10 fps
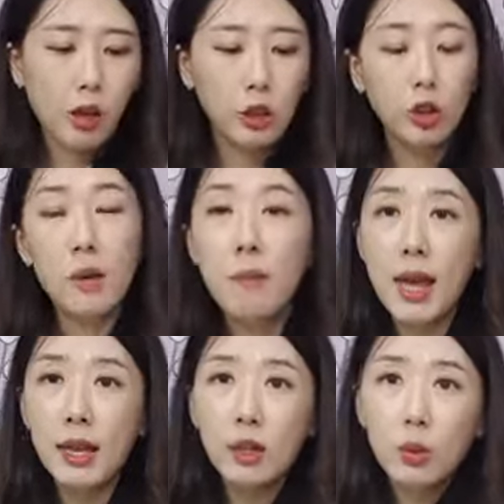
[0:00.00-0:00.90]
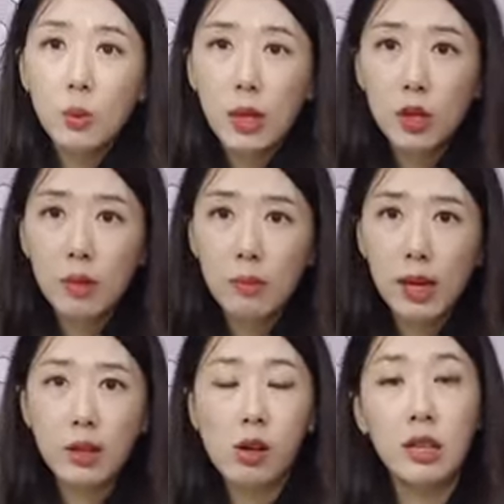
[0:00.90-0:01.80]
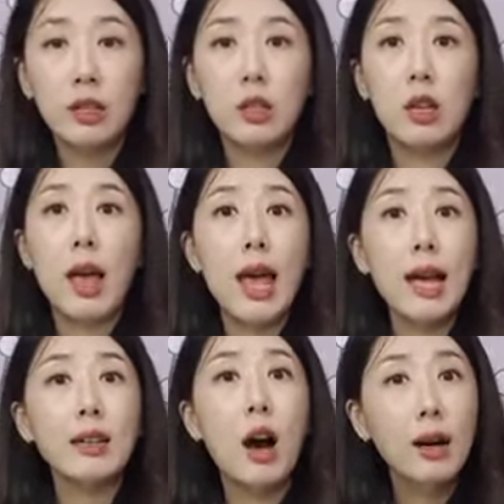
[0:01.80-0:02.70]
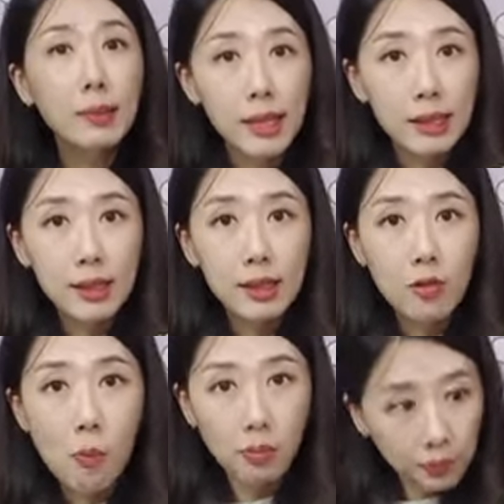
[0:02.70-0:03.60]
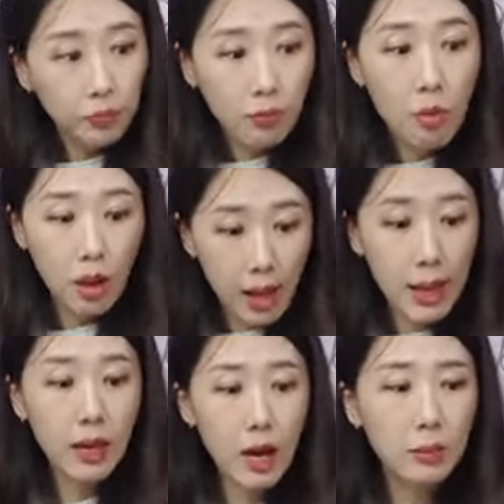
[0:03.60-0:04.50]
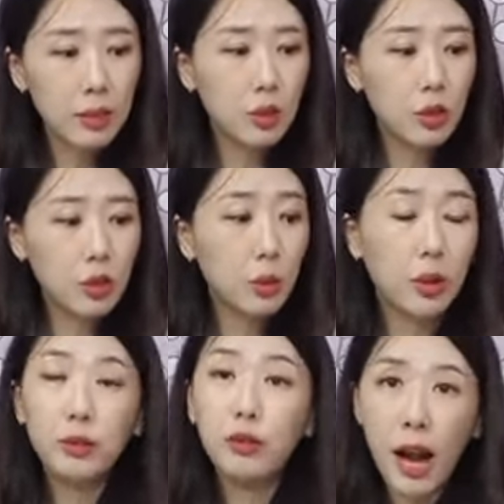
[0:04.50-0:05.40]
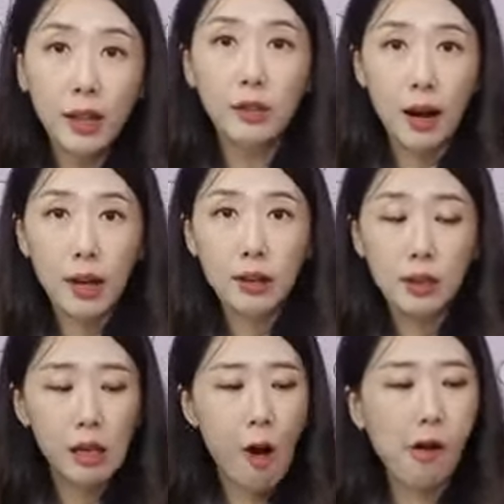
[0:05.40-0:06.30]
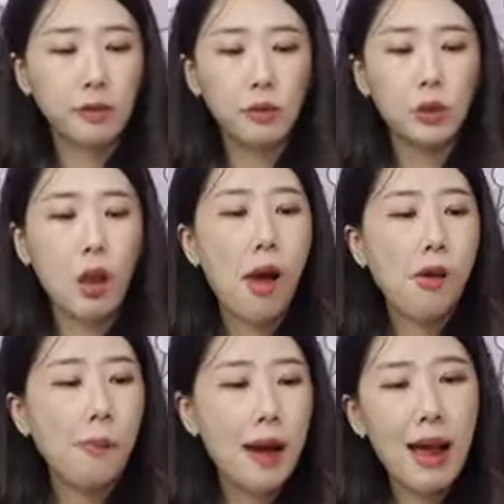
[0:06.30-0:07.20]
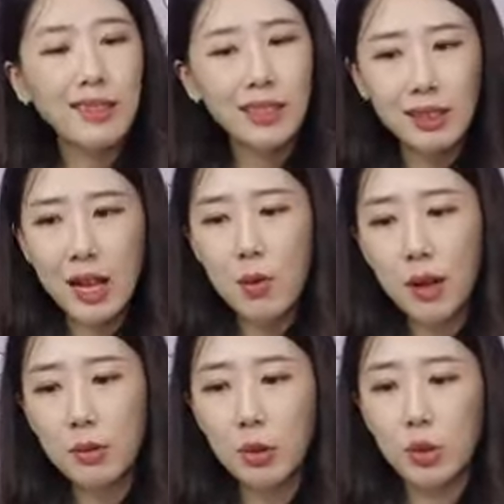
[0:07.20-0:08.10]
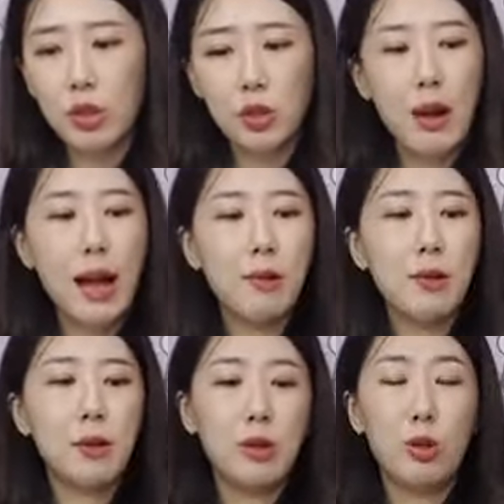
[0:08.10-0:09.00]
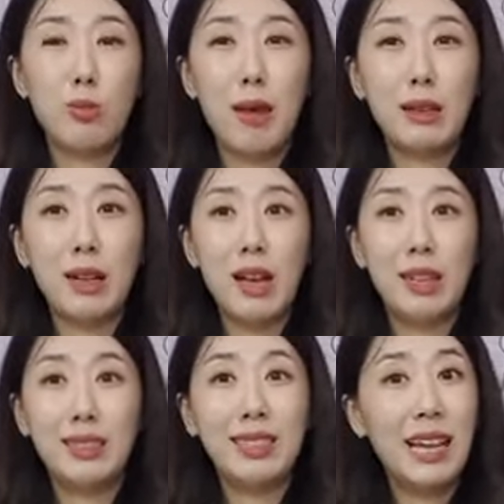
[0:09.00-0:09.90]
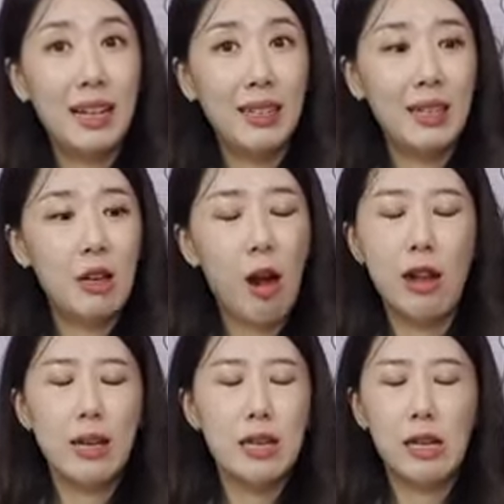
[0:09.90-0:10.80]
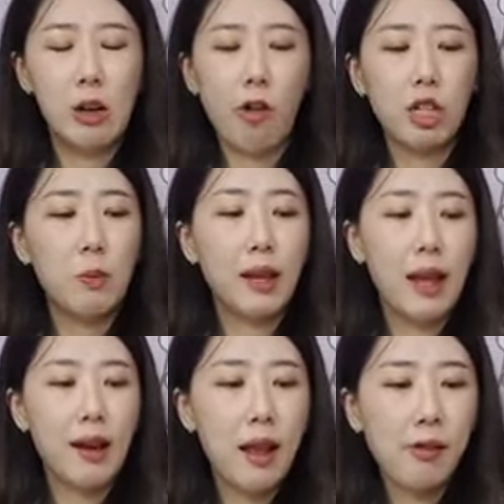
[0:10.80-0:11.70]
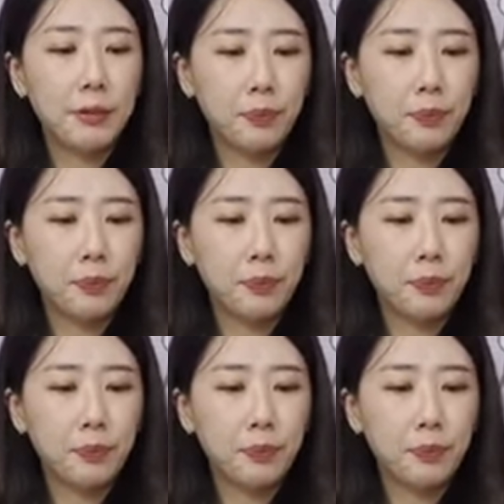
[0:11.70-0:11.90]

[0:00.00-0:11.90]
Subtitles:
You can make, what you can make is egg omelets. Egg omelets too, or fried rice. But at this time, what I'm going to do, I'm going to make a salad, spaghetti.